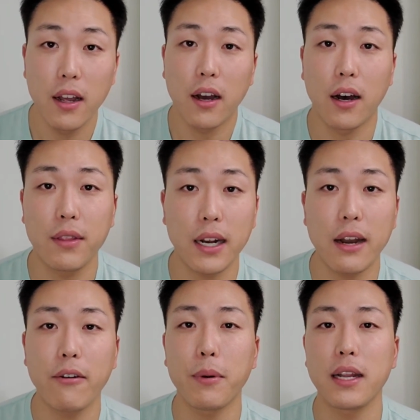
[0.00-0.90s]
Not
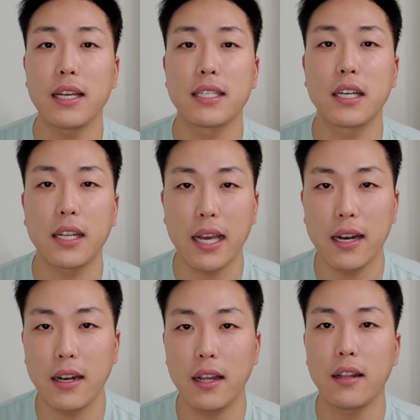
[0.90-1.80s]
everybody is a good
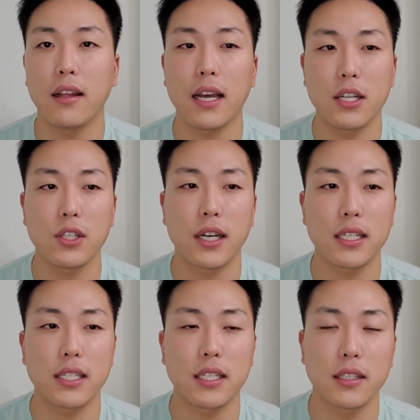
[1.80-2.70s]
candidate, as you
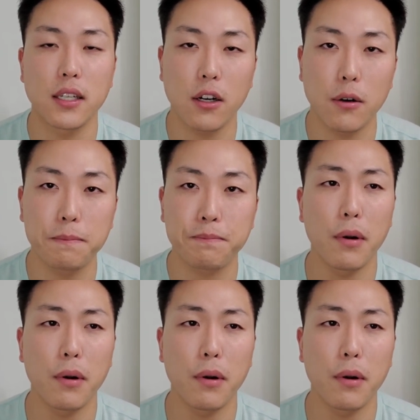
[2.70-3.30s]
guys can tell,